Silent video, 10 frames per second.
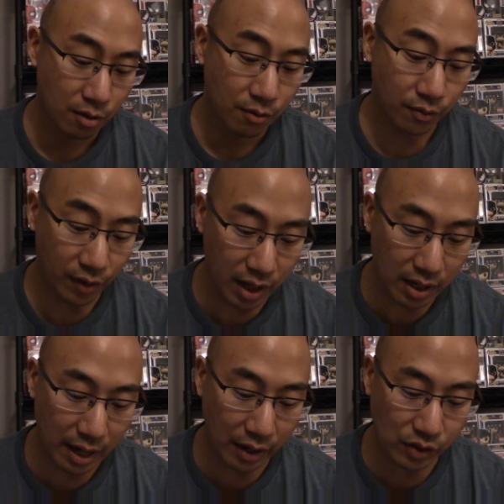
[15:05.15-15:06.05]
friend
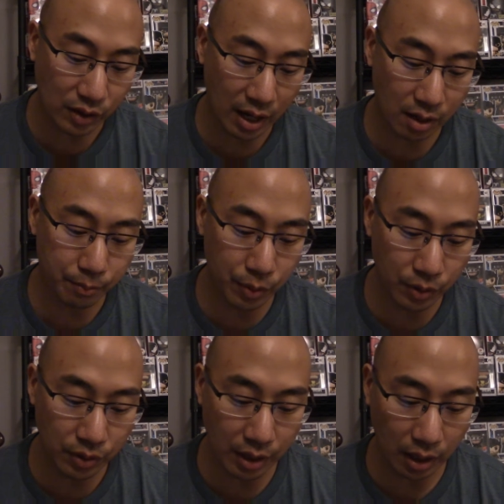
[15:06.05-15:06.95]
actually had a
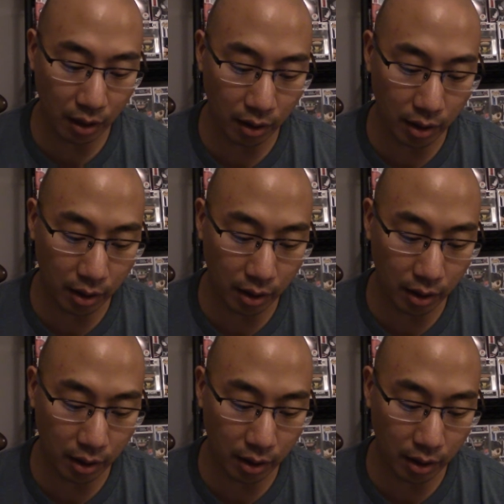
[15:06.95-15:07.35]
booth there.